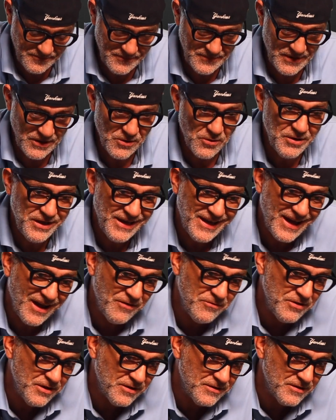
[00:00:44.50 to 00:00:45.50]
The only
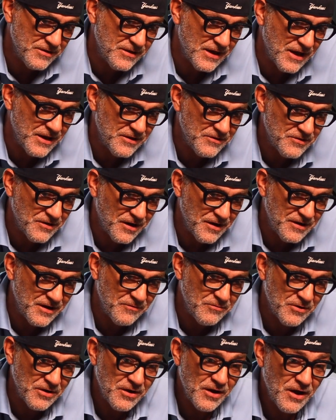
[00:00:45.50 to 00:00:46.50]
caveat to that is that
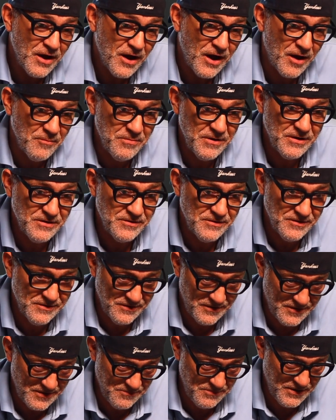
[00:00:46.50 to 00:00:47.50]
I've
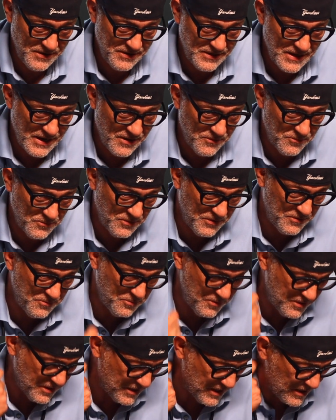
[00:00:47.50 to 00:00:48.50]
been down with
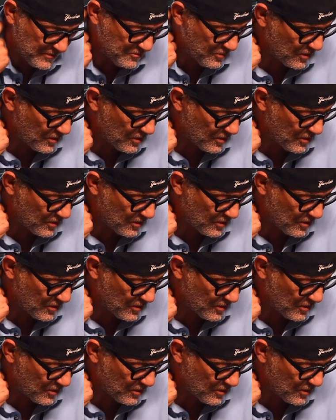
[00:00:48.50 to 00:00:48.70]
a neck